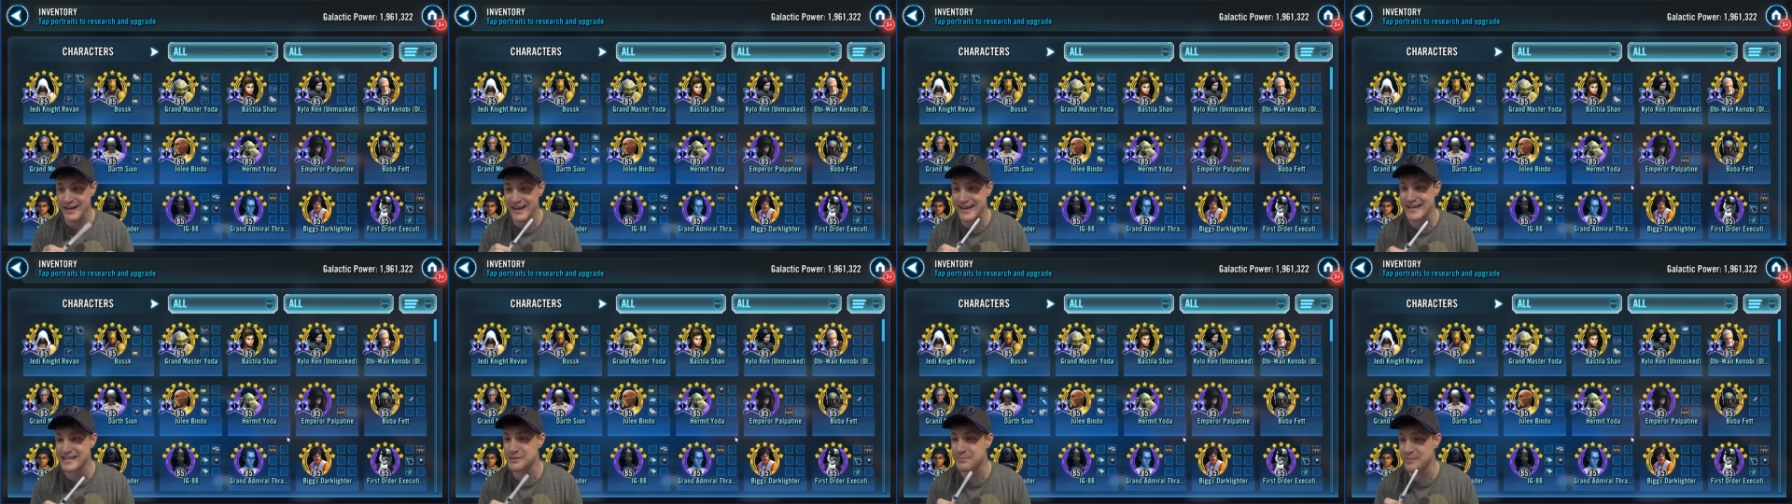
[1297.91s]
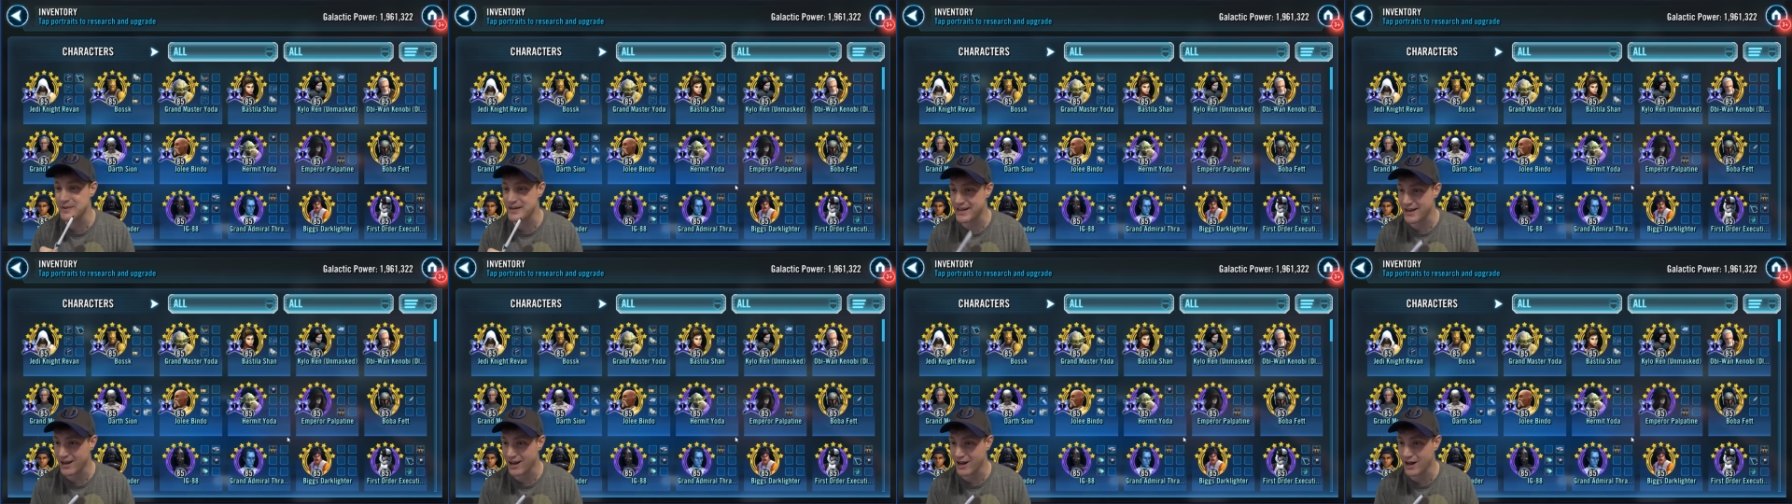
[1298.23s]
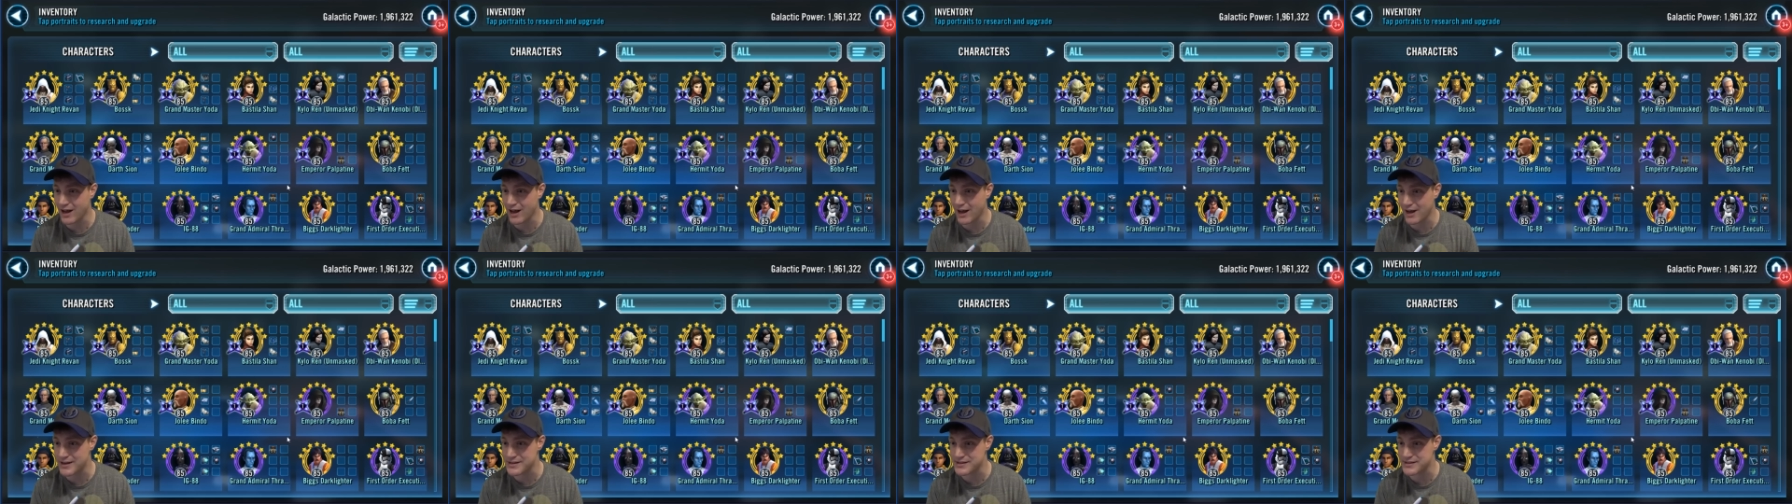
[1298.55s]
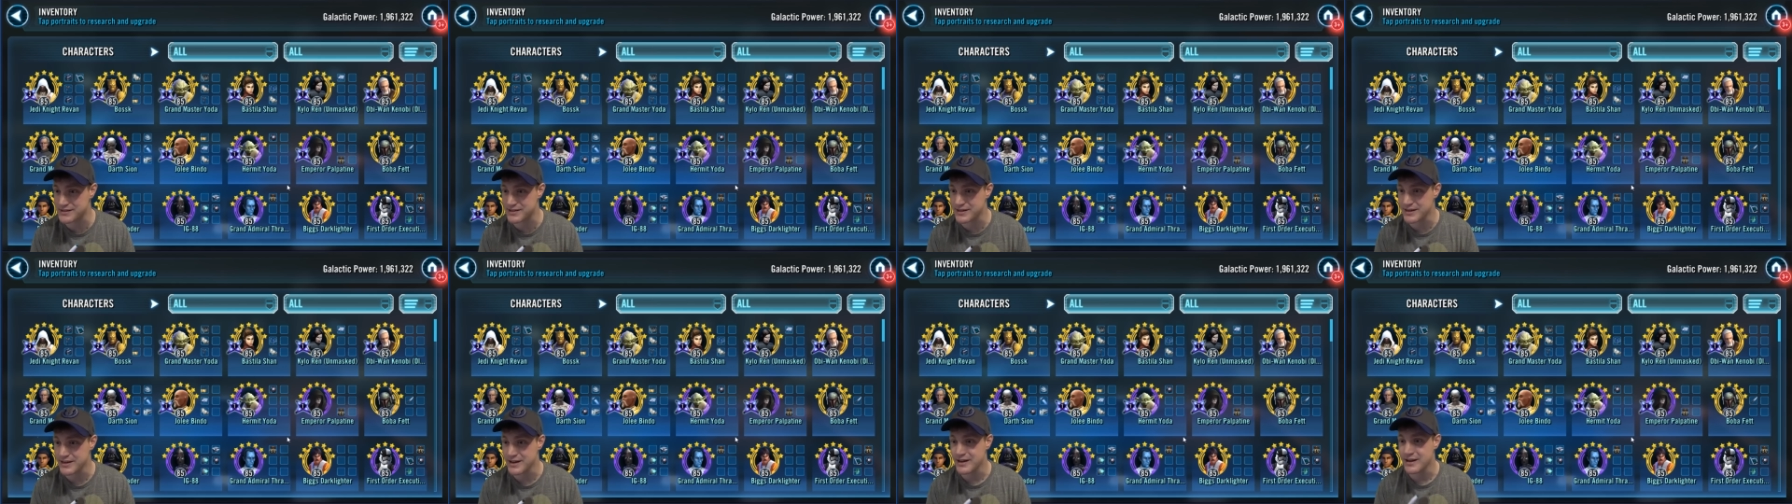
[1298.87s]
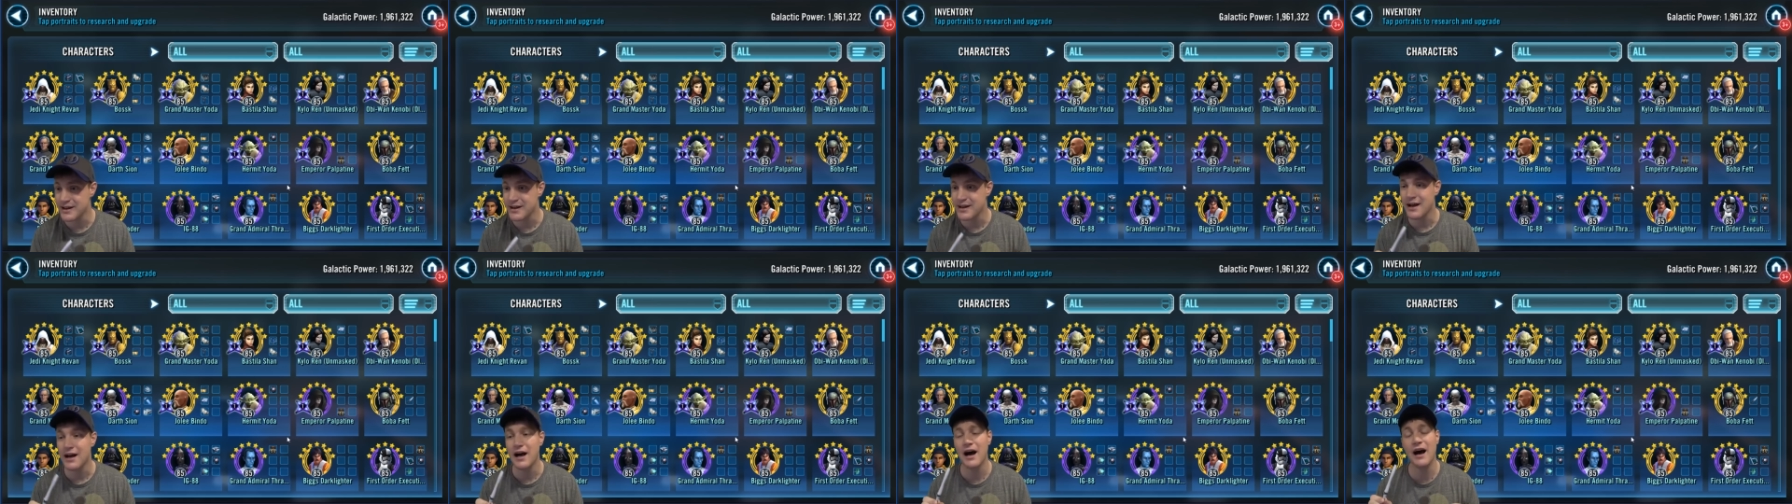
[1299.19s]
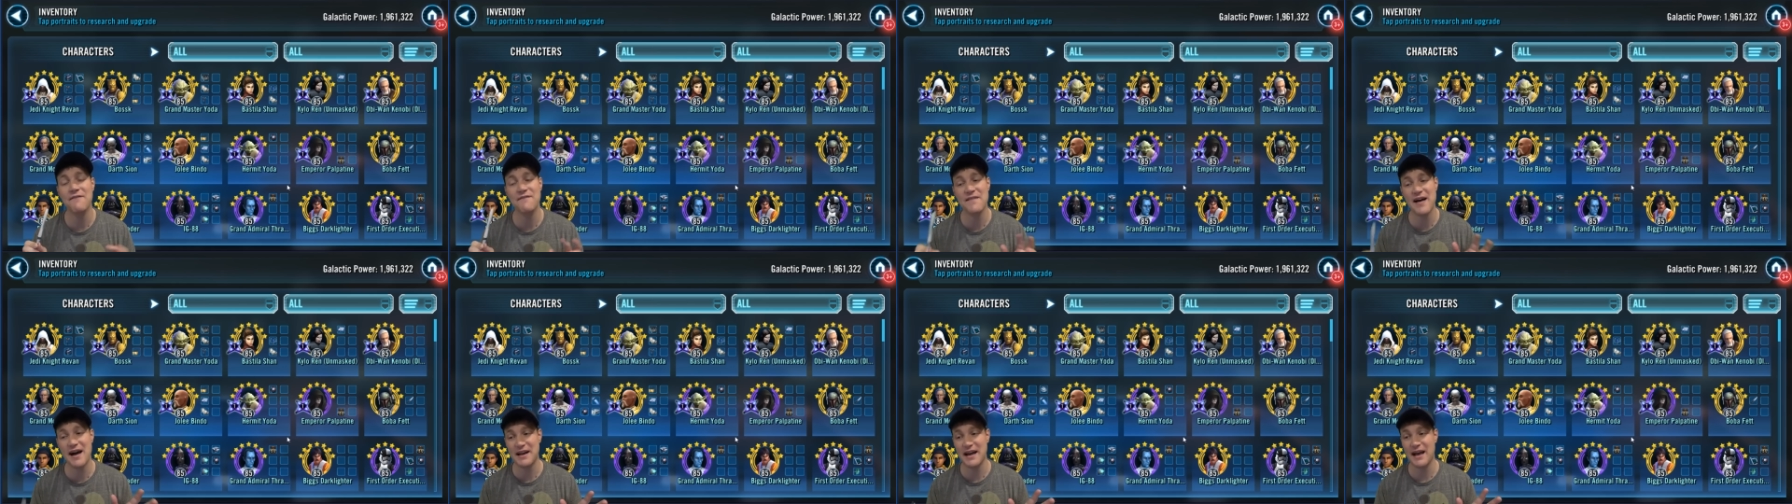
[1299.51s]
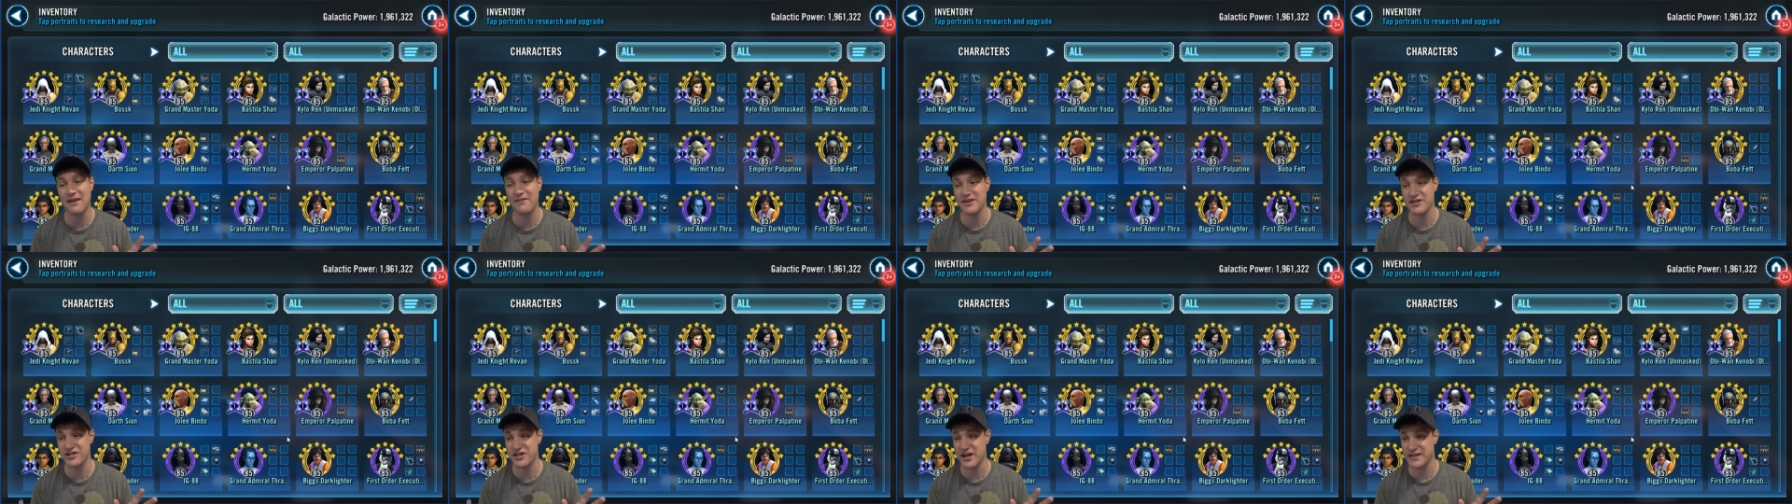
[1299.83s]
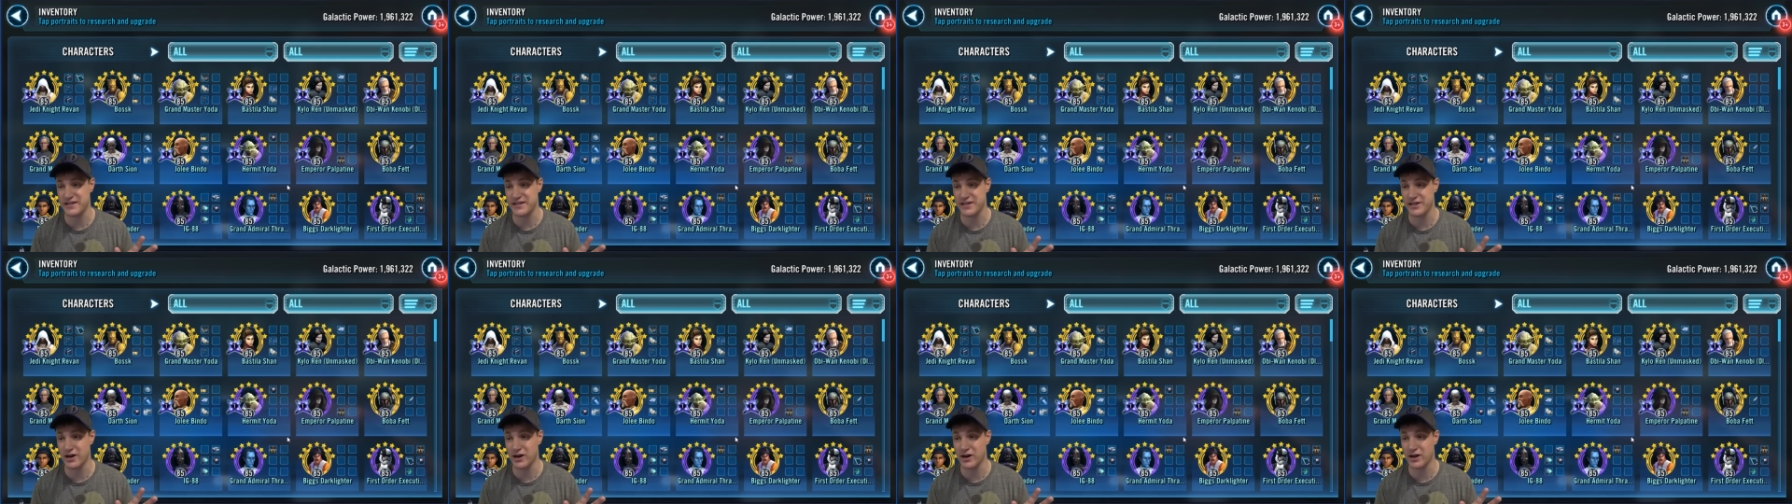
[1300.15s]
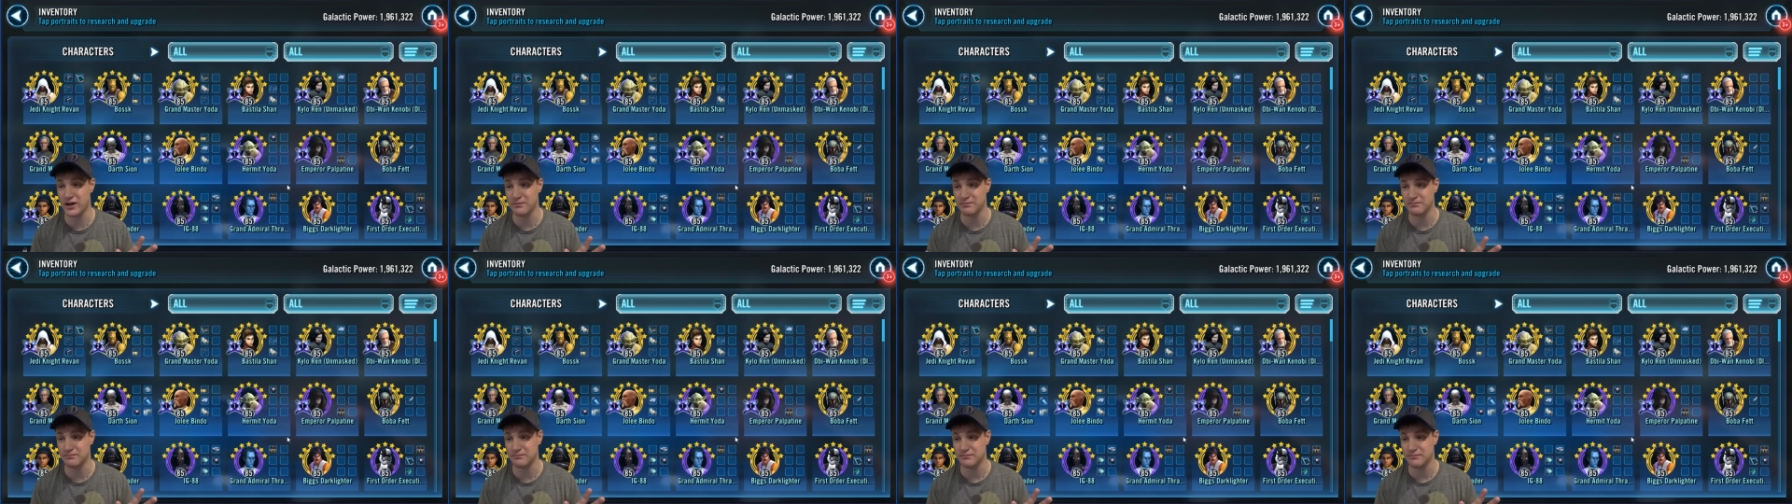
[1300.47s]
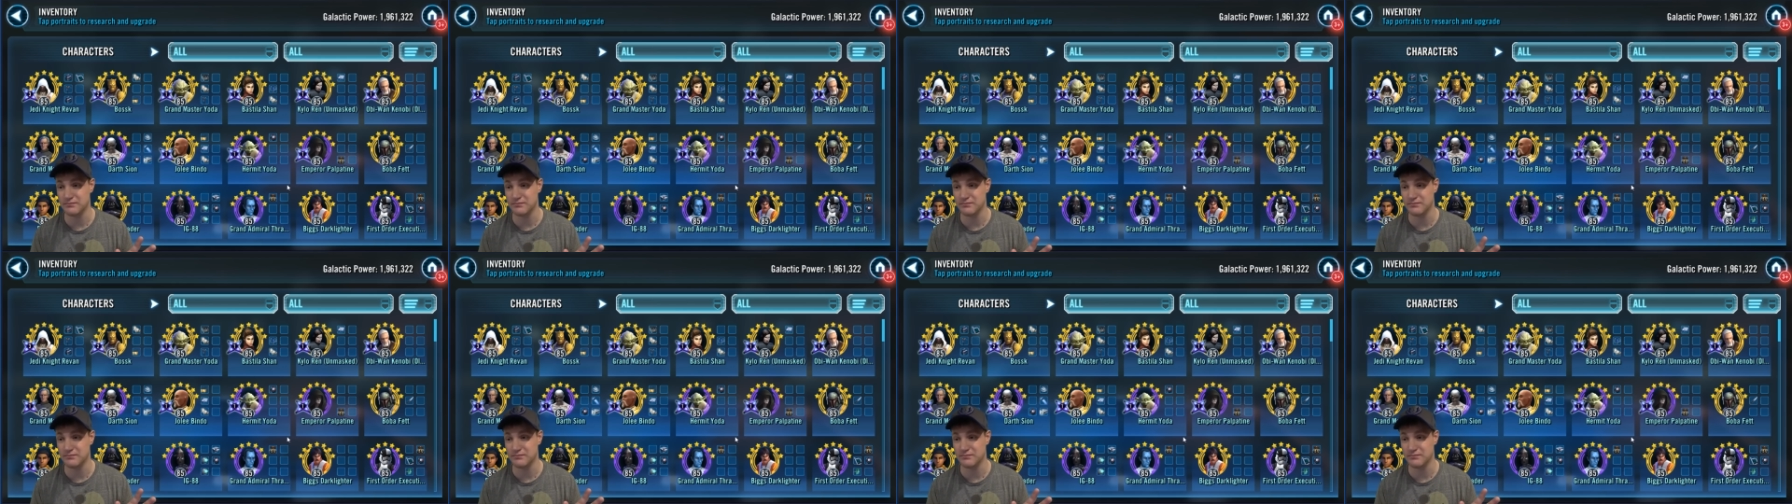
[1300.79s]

is because of not having JTR.